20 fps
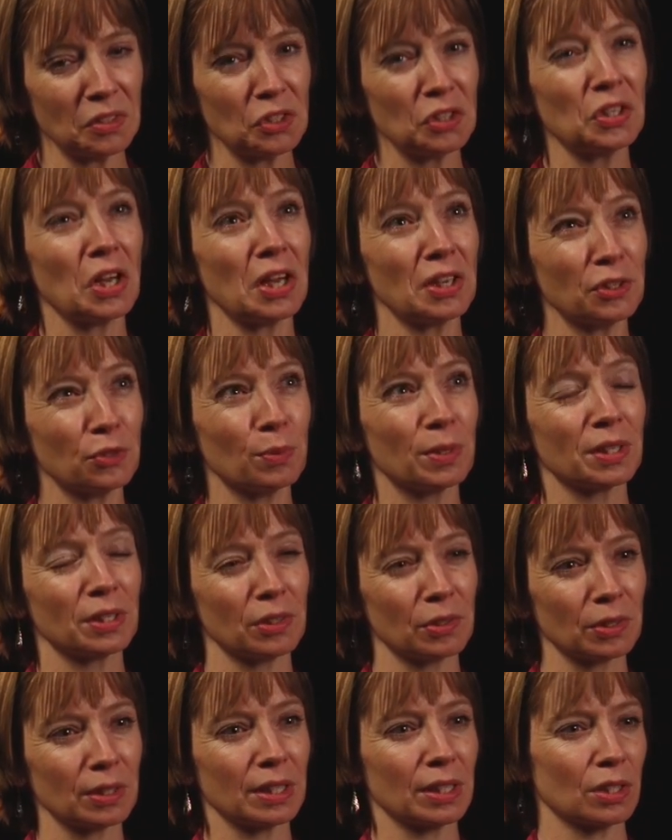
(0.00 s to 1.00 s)
not doing
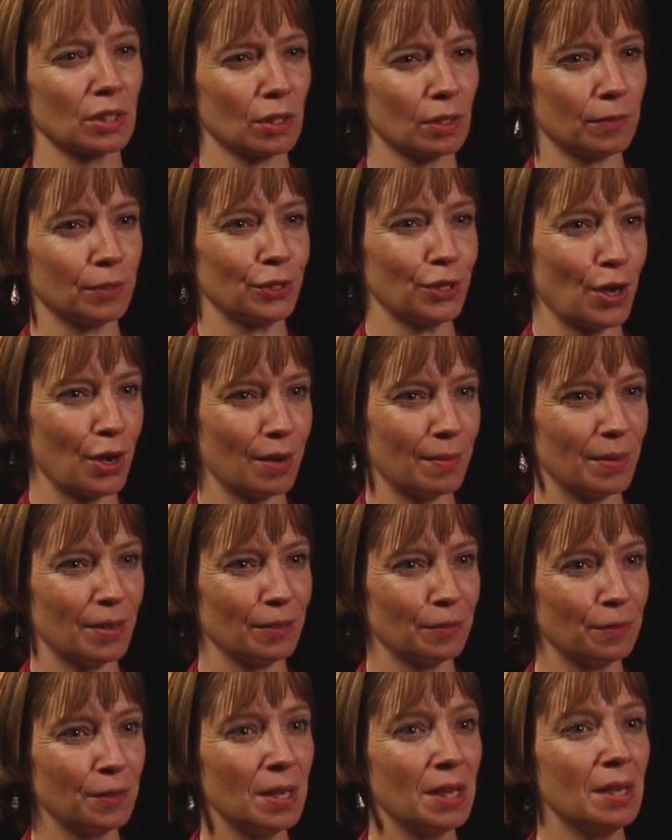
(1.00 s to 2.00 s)
nearly as good of a job
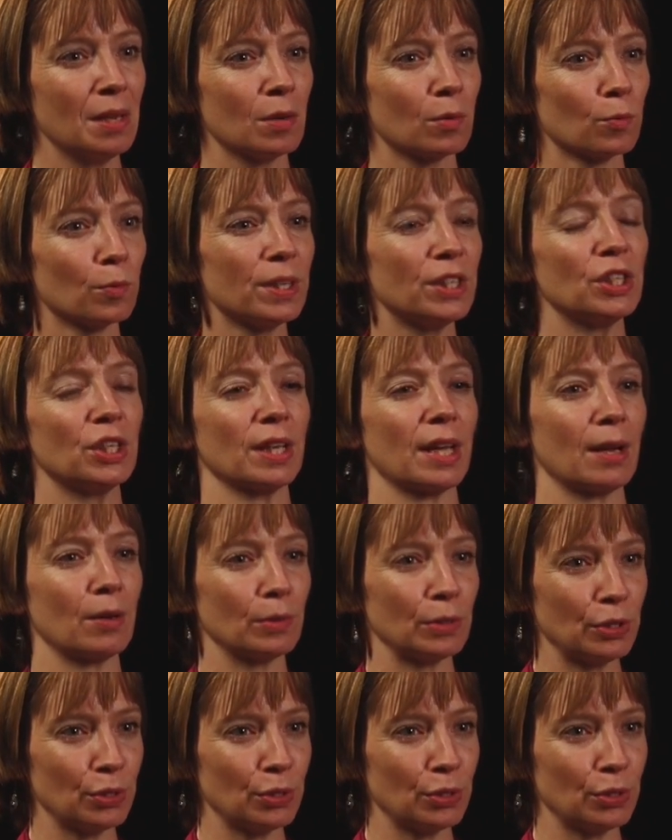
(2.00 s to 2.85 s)
of reaching out